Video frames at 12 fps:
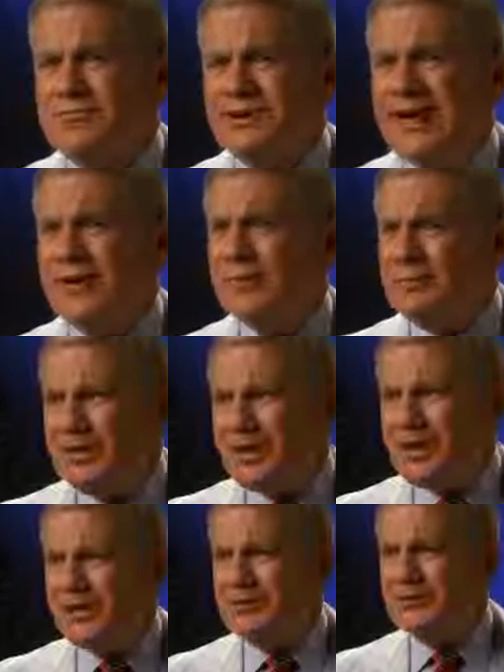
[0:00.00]
down
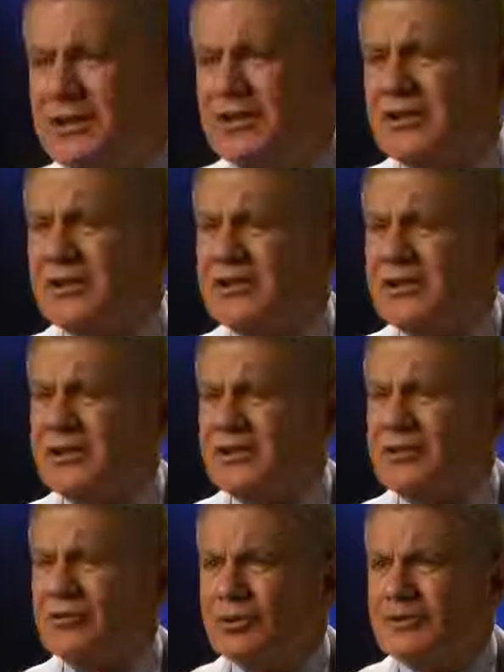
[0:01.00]
pat.
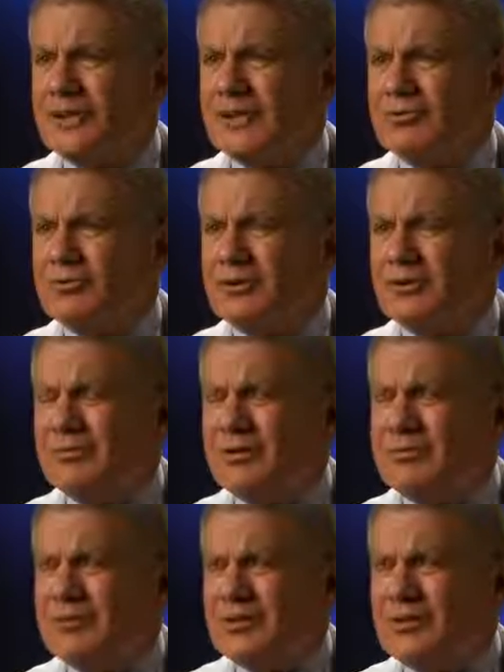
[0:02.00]
And you really have to be able
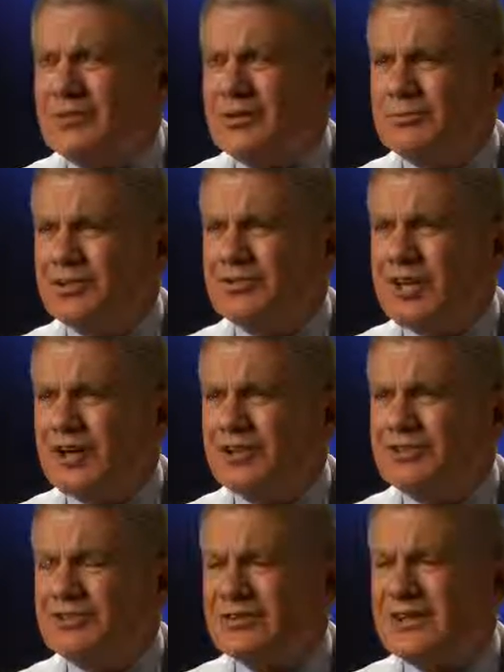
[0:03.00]
to study people's
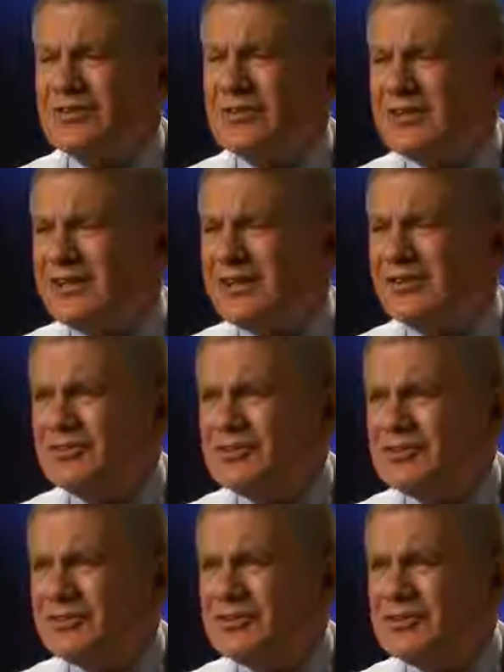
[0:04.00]
eyes so that the day after
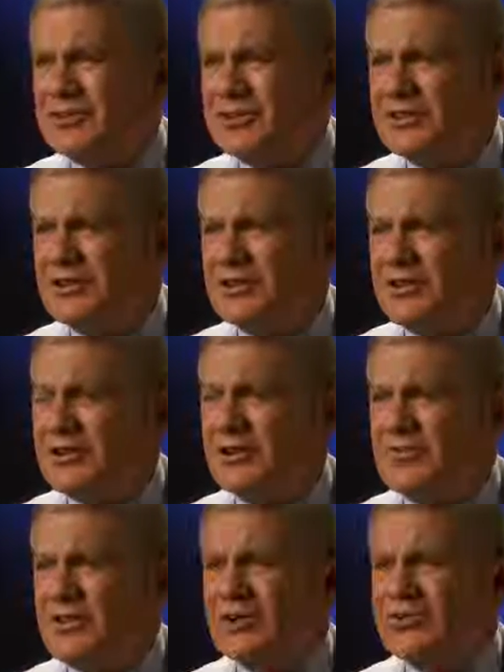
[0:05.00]
surgery,
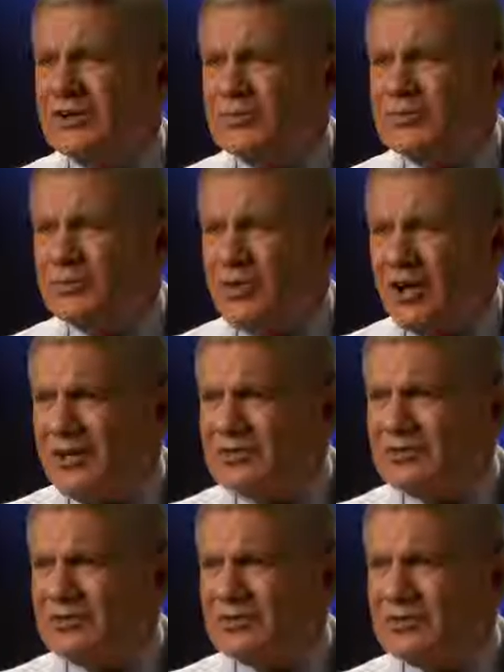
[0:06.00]
there's no
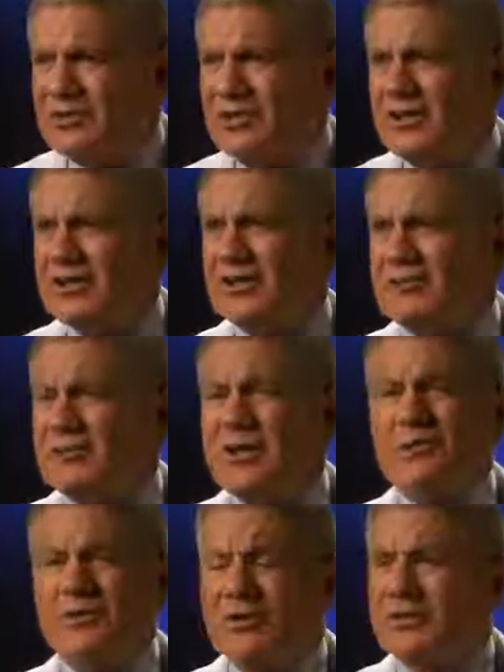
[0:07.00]
surprises.
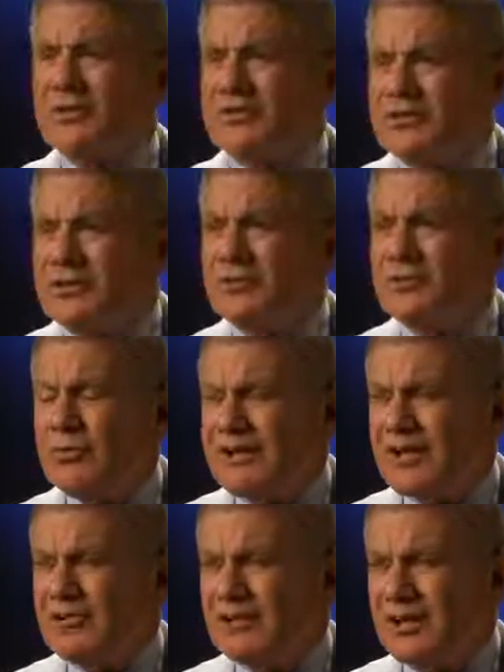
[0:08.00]
People see
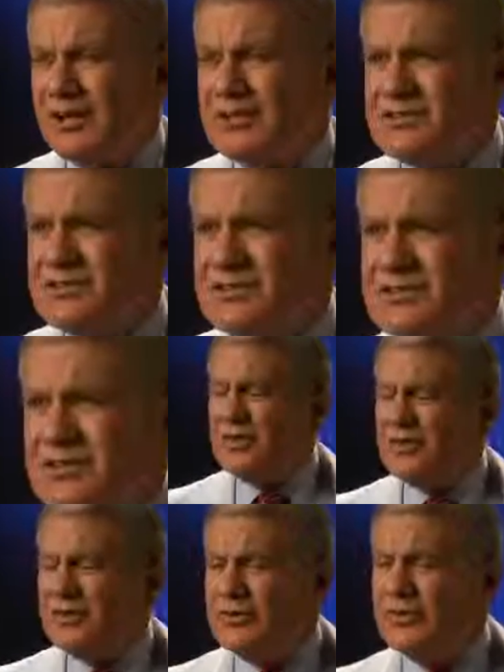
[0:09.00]
without glasses.
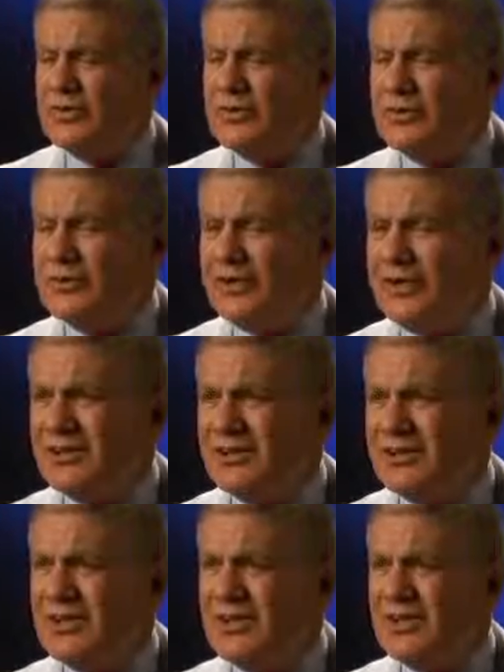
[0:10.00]
The newer
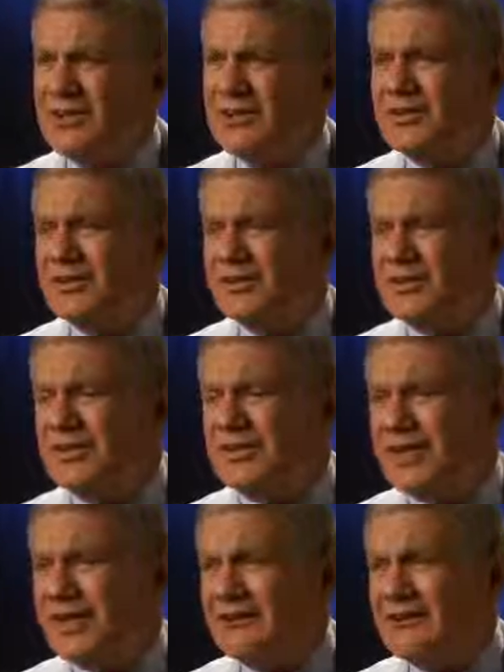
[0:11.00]
implants, and with
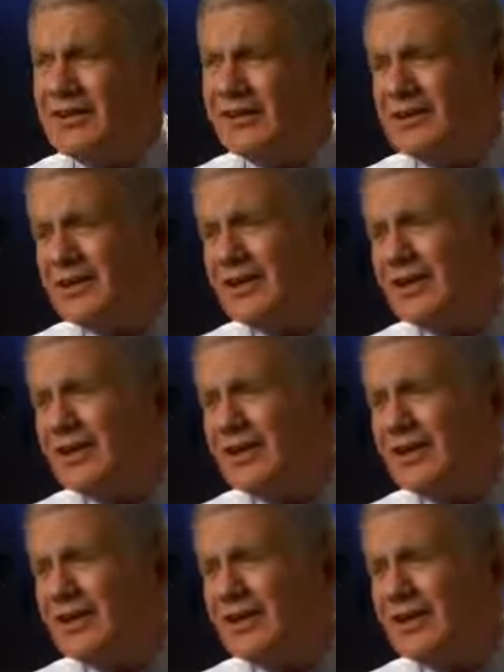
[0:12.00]
the advent